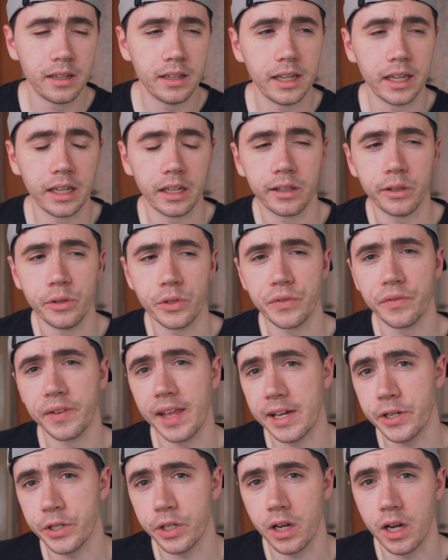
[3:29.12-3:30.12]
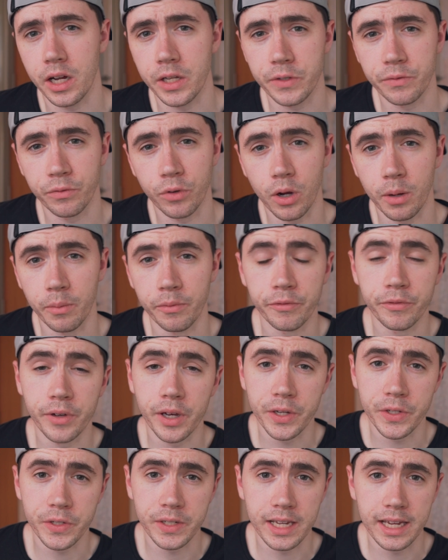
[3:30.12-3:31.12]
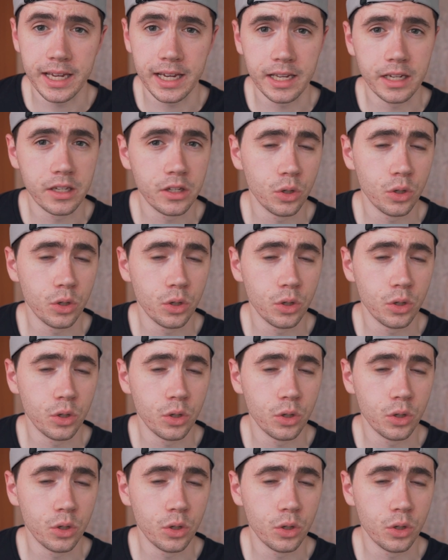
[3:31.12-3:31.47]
It includes flashcards from First Aid,